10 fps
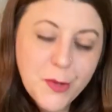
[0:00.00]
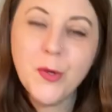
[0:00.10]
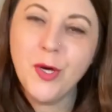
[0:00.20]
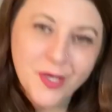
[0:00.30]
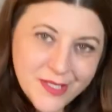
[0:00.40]
you
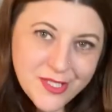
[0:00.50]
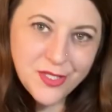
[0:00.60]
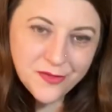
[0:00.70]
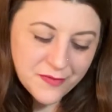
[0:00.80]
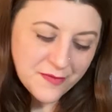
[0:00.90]
could
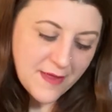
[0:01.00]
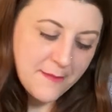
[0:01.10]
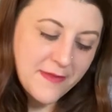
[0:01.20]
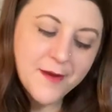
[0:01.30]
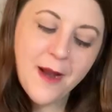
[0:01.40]
do for
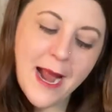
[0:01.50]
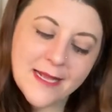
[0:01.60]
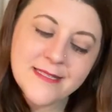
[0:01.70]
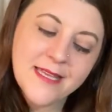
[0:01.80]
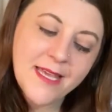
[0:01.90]
them, and they're
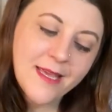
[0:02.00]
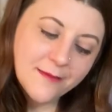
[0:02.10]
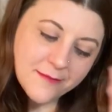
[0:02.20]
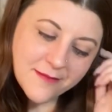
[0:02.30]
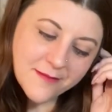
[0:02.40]

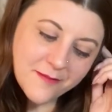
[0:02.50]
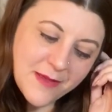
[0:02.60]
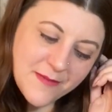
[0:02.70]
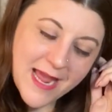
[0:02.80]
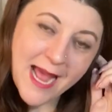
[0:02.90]

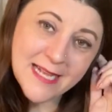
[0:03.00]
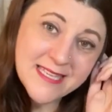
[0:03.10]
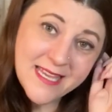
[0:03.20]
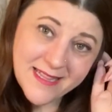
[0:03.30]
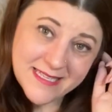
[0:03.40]
maybe
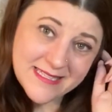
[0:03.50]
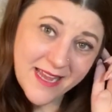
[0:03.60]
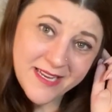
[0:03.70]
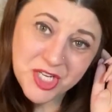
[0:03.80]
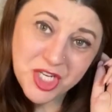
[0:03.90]
asking this
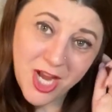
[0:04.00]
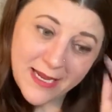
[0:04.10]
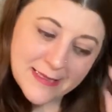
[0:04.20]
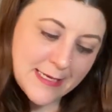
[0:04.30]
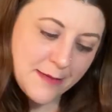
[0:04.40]
kind of
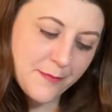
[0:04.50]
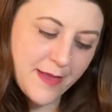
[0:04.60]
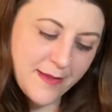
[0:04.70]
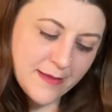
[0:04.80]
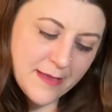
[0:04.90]
shyly,
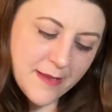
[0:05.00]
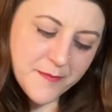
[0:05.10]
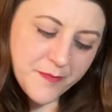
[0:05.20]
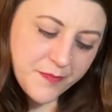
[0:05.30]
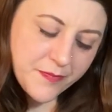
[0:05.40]
but
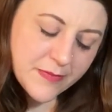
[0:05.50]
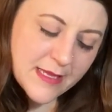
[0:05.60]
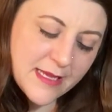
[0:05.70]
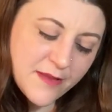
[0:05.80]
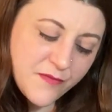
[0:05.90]

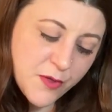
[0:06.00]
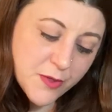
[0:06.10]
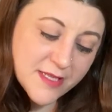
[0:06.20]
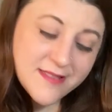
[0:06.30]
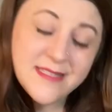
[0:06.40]
if you
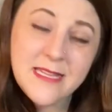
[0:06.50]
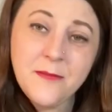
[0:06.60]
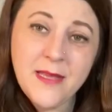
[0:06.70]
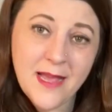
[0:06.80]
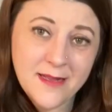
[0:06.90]
could see
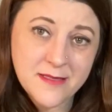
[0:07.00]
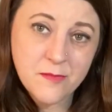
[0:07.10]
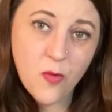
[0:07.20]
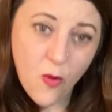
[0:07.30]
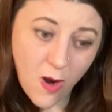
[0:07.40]
me as
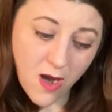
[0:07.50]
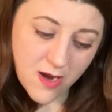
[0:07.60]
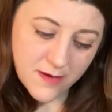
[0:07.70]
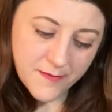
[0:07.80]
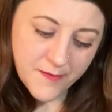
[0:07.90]

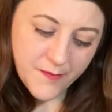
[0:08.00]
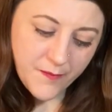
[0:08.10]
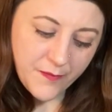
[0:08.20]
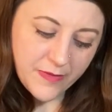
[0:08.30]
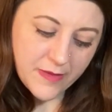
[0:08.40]
more,
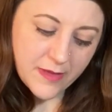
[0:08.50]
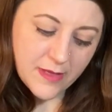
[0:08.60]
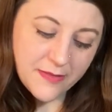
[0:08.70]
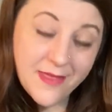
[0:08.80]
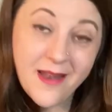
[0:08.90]

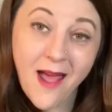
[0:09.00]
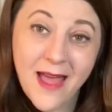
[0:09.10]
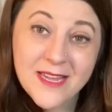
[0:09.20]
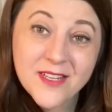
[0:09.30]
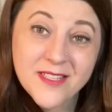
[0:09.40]
then
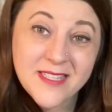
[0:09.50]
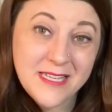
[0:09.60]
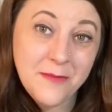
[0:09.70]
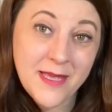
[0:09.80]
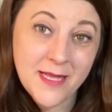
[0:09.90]
I could
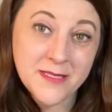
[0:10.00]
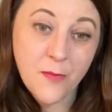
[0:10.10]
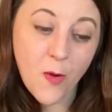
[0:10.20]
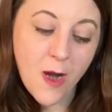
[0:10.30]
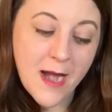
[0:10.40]
see me as
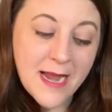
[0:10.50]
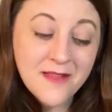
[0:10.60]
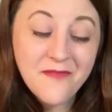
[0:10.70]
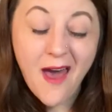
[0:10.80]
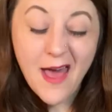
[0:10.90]
more. And
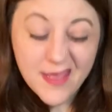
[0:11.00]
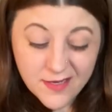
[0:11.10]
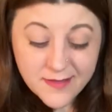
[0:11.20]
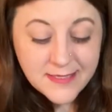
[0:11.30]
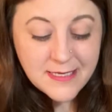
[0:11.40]
if I
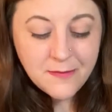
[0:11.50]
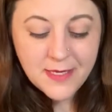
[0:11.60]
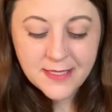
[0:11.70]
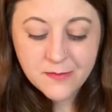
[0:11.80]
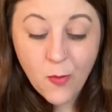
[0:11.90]
could see
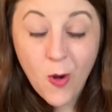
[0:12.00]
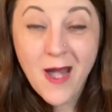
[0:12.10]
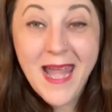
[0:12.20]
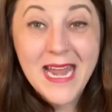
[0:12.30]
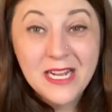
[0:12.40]
me as
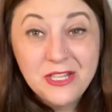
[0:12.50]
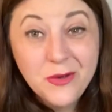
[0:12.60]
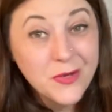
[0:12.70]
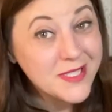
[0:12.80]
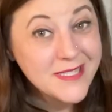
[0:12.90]
more and
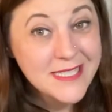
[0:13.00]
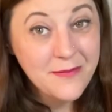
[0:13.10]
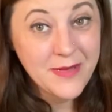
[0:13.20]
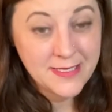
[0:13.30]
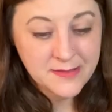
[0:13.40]
you could
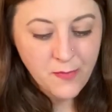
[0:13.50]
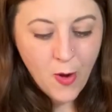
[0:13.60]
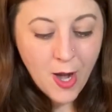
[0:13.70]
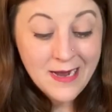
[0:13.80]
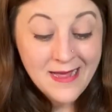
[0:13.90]
see me as
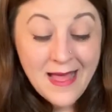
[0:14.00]
more,